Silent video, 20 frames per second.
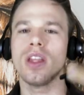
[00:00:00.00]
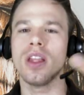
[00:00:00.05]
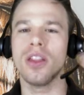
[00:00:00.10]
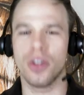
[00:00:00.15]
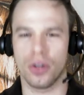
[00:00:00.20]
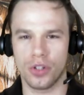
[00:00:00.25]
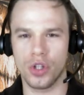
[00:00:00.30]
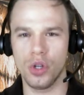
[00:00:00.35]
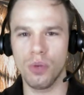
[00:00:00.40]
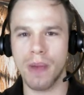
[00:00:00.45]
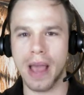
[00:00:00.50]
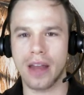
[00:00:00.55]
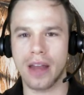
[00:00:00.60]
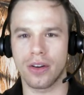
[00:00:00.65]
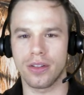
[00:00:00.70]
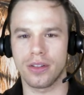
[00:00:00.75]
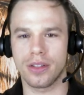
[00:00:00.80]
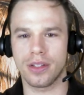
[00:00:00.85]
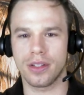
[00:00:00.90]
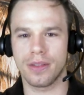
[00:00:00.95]
there are 2
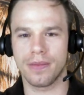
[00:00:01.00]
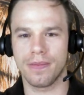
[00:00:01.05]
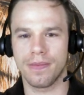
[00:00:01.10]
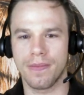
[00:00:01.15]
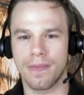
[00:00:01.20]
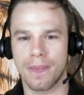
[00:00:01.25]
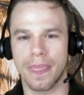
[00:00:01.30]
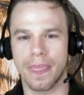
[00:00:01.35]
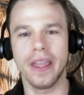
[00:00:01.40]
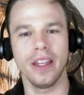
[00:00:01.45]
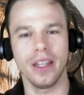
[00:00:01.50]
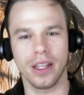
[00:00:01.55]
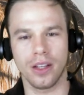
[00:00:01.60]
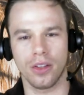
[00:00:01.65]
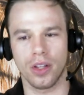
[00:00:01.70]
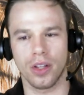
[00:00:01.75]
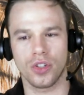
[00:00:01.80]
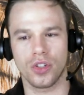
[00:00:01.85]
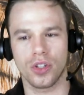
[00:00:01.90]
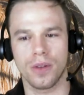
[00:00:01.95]
patterns in
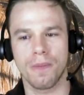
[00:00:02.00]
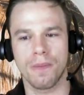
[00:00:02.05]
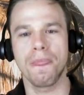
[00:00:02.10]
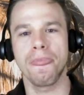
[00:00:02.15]
English.